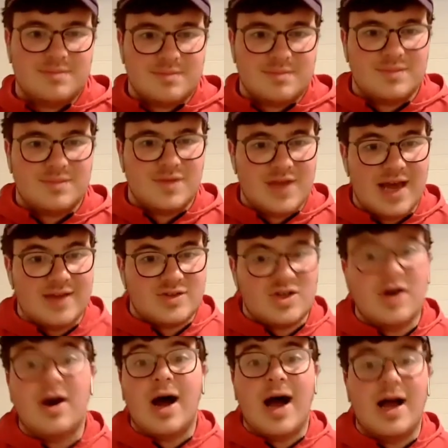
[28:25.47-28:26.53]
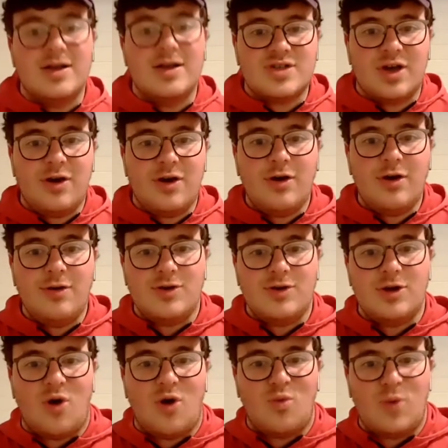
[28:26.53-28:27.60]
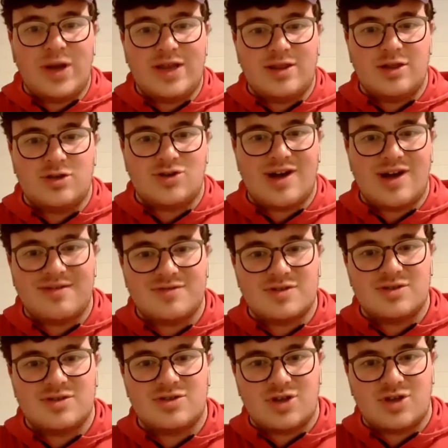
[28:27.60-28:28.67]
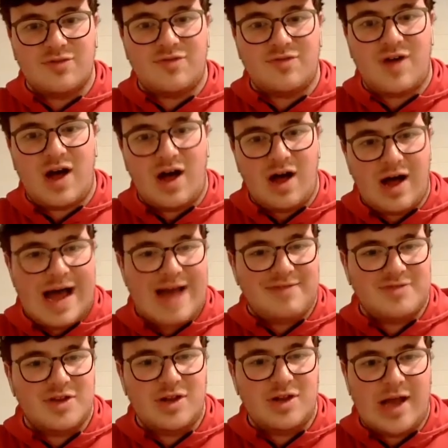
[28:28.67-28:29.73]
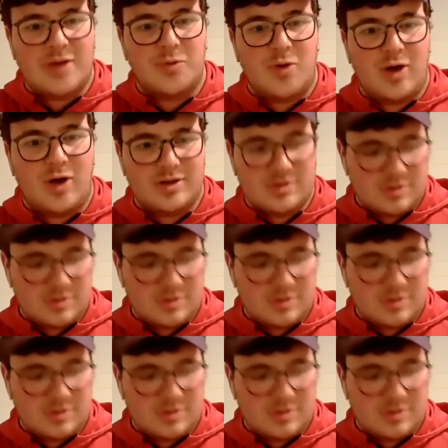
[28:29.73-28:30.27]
Yeah. So who have you got winning the draft so far after night 1?